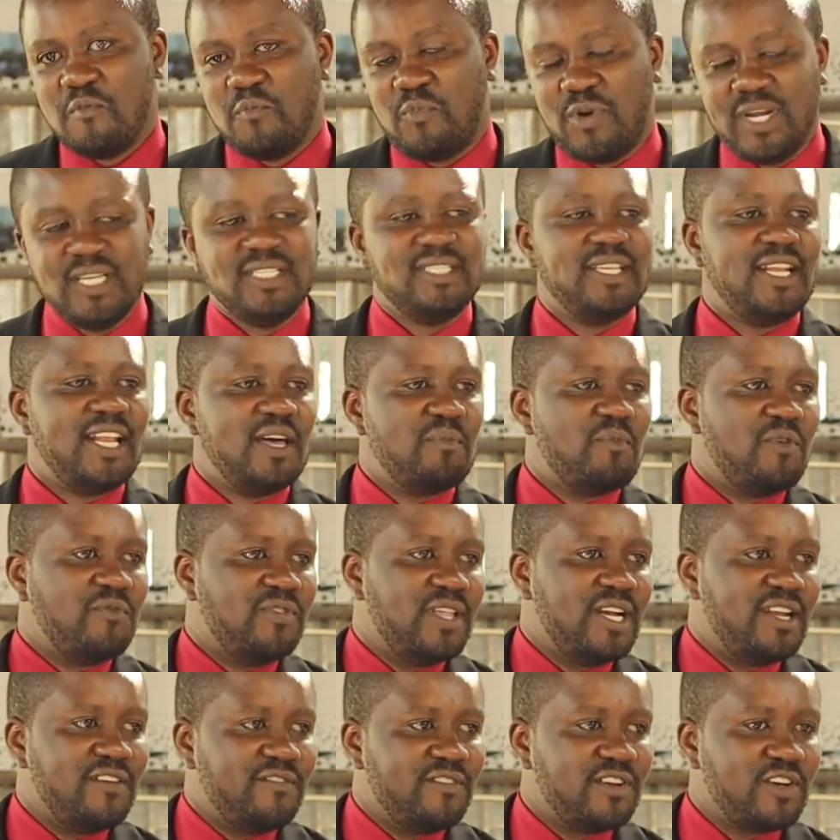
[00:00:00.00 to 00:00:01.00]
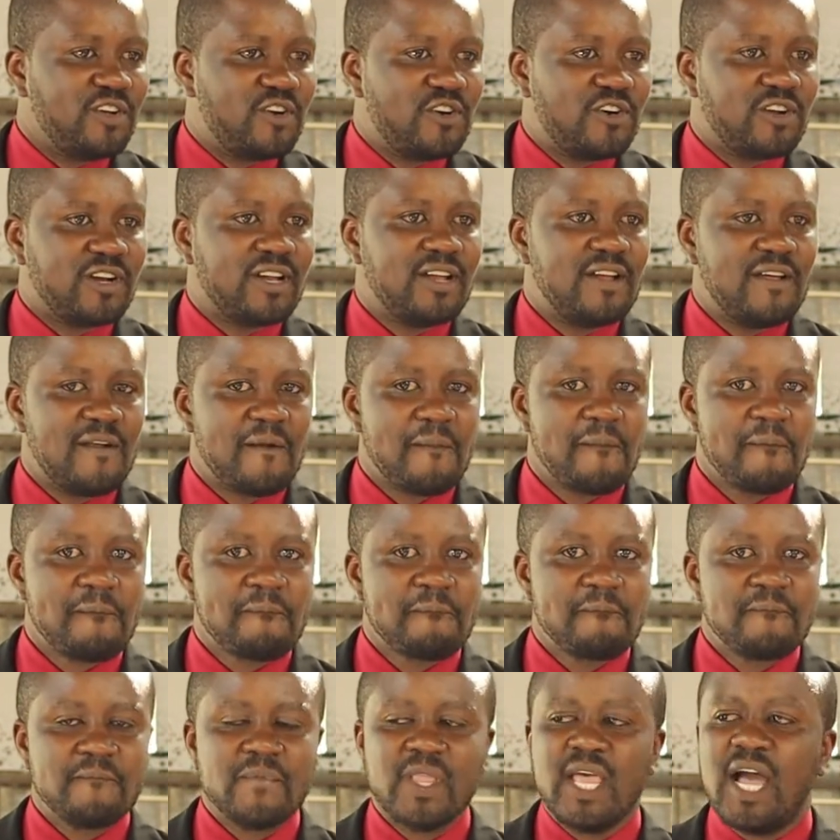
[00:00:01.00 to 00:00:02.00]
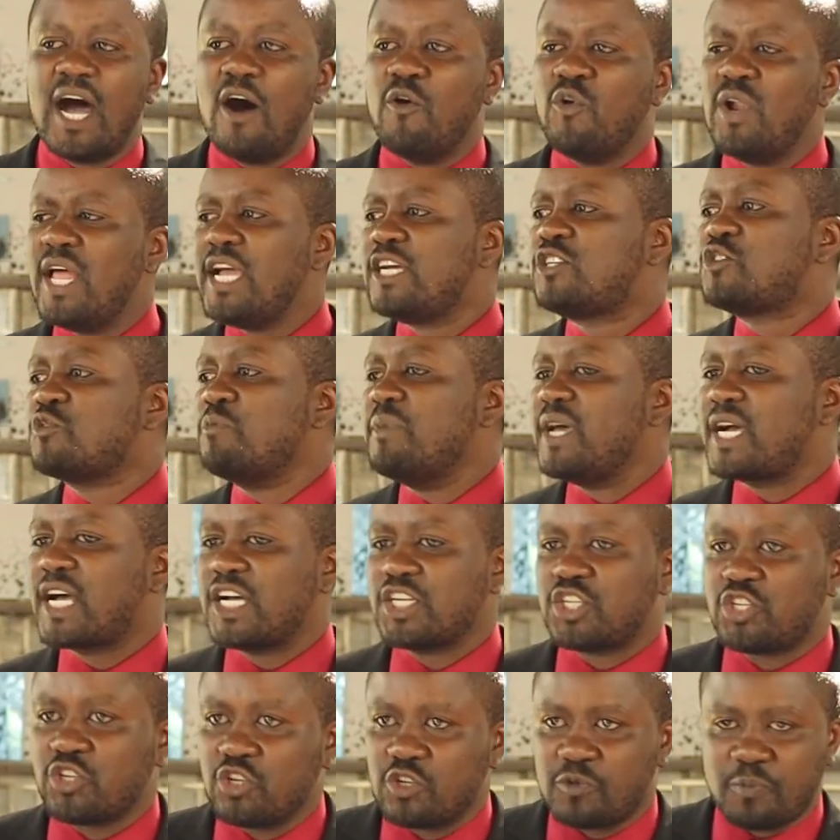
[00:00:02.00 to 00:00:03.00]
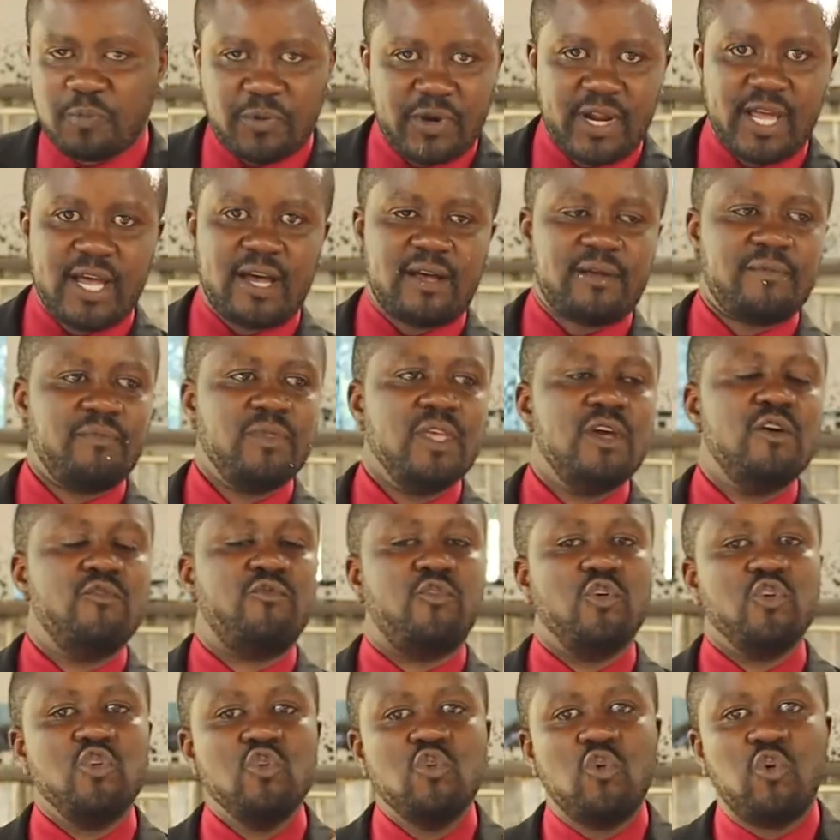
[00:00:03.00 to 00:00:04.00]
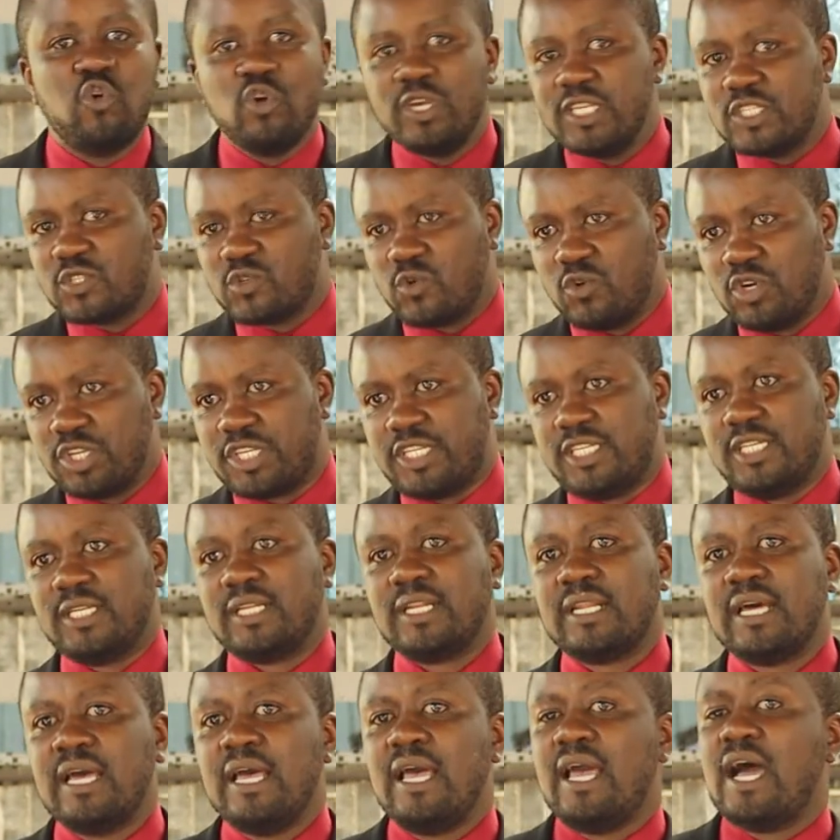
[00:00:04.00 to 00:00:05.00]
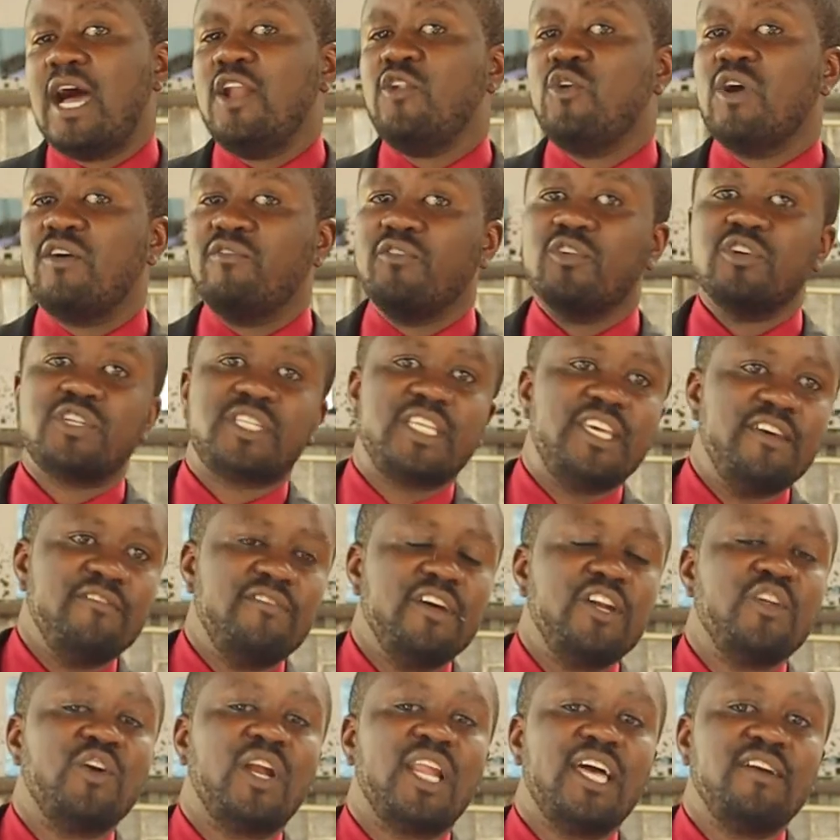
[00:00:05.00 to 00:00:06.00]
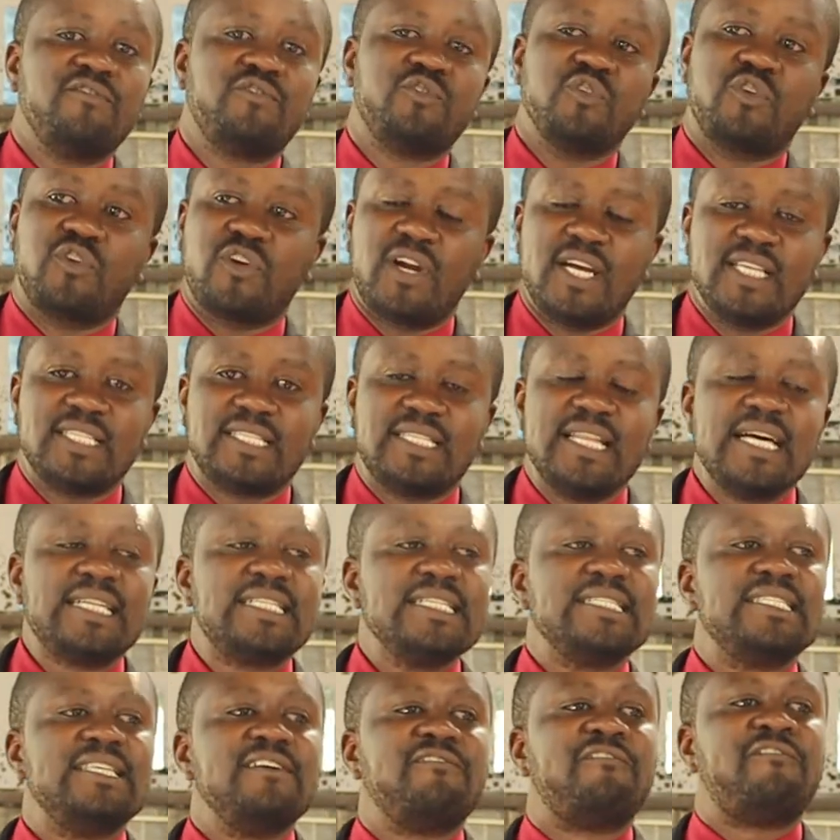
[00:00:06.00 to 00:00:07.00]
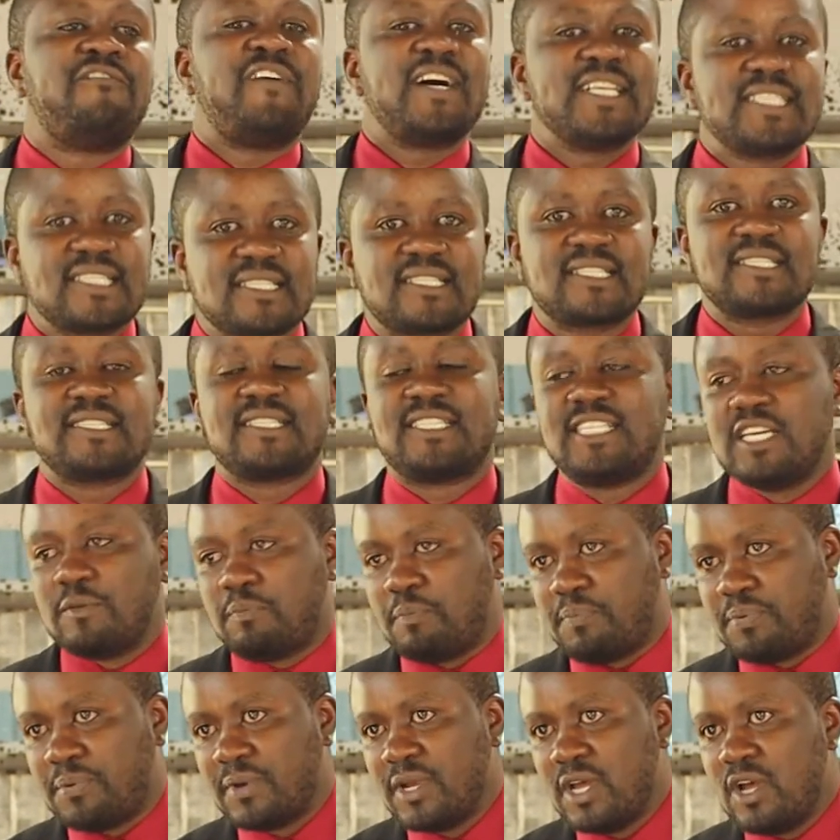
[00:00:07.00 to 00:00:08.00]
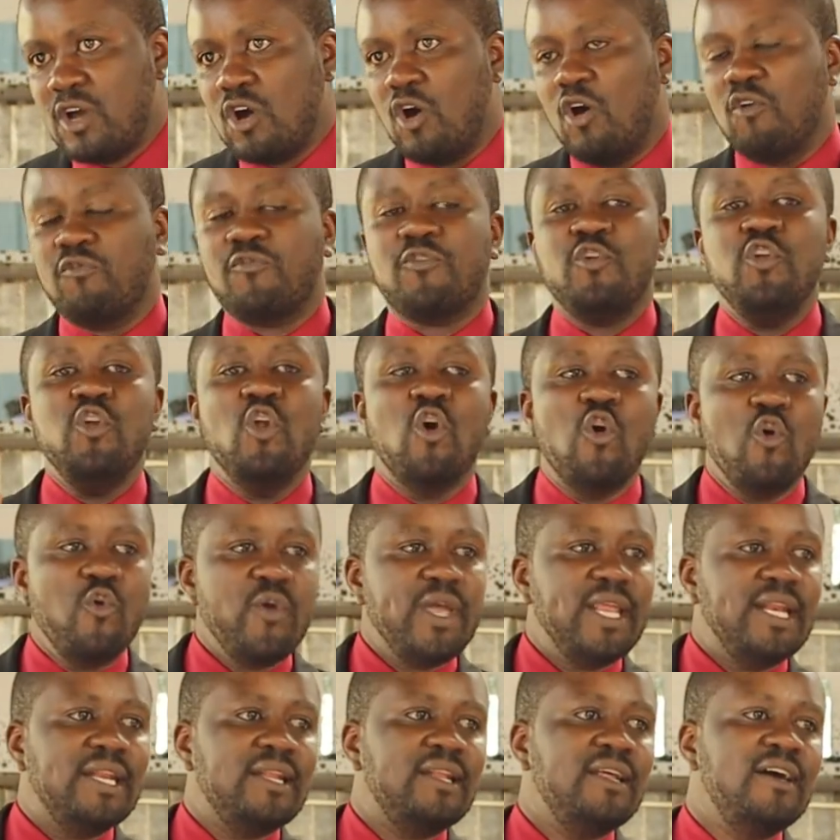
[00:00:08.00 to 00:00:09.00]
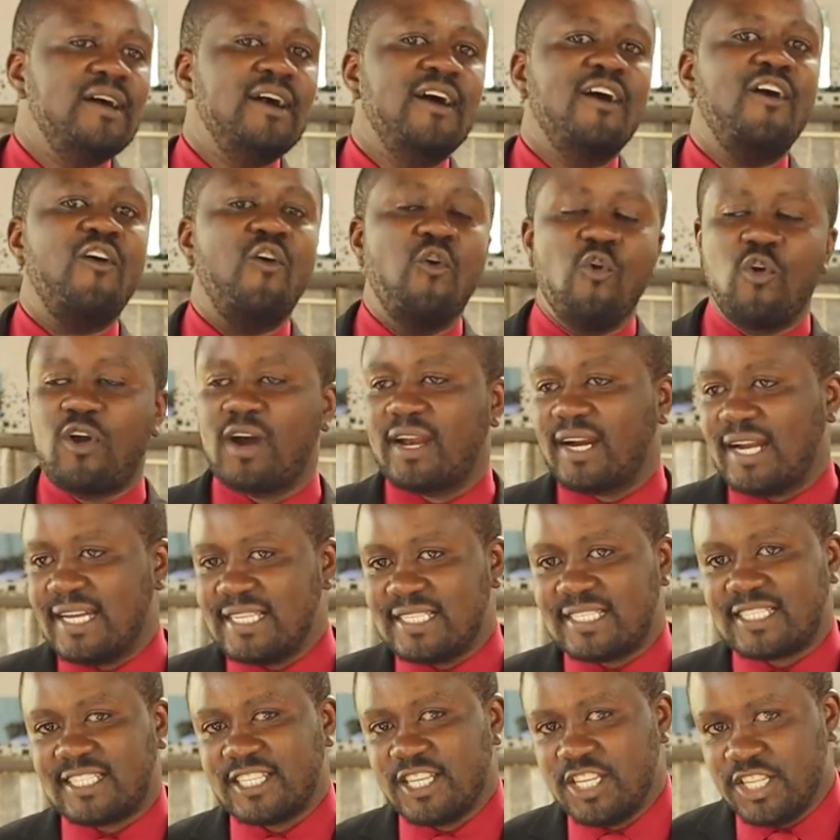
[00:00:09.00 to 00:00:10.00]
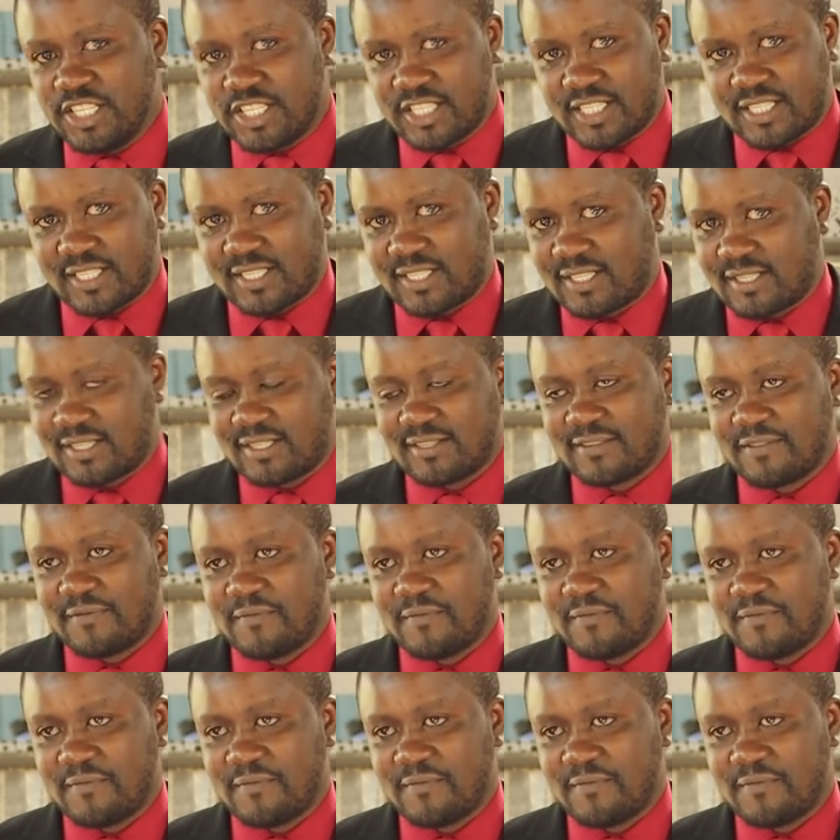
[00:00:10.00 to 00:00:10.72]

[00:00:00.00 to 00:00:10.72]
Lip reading: Praise the name of the living God. I would like to make a short prayer for you who is watching and you have not given your life to Christ. That is the first step of knowing who Christ is.